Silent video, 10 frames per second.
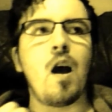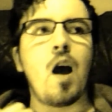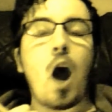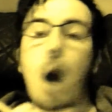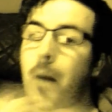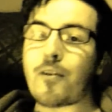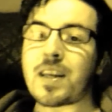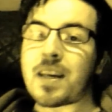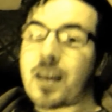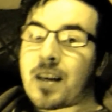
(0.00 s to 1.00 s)

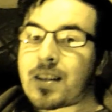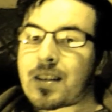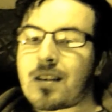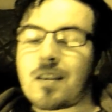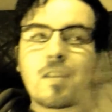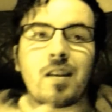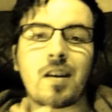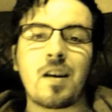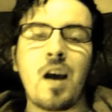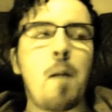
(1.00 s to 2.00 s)
apparently it is.
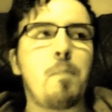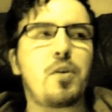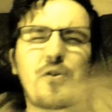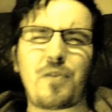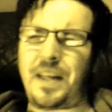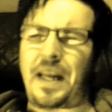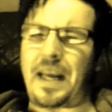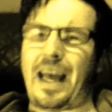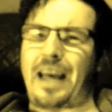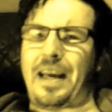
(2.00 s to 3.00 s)
Yeah, but surely Nick
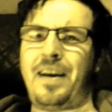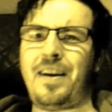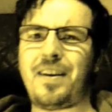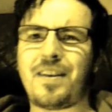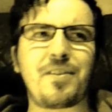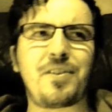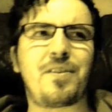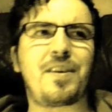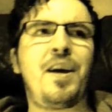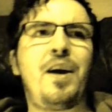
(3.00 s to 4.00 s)
Clegg,
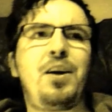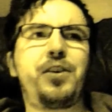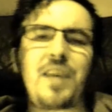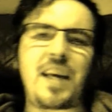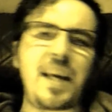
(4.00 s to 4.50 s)
surely he'd